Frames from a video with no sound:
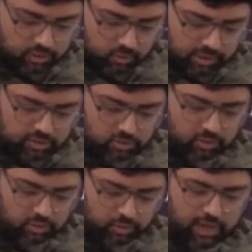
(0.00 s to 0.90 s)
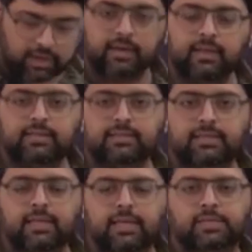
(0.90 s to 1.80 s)
Students, those who write like this,
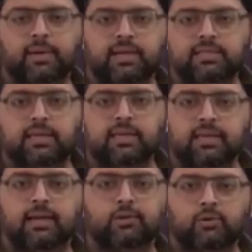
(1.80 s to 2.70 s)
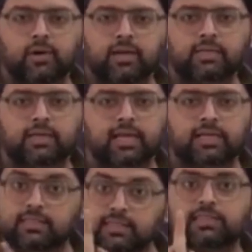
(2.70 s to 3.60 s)
ki expenditure incurred to collect the
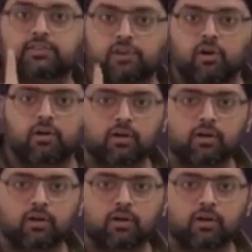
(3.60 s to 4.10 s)
tax. This is wrong.